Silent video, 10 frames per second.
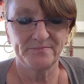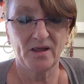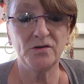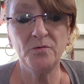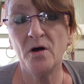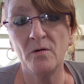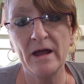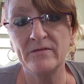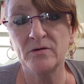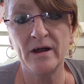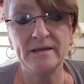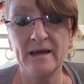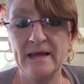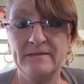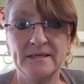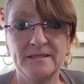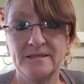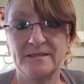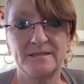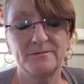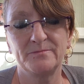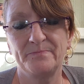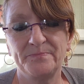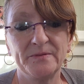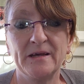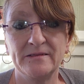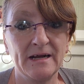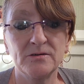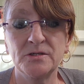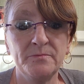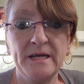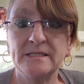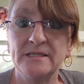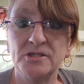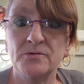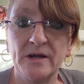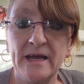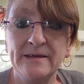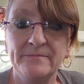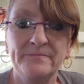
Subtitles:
You all have a great day. This is that. There's the message, okay?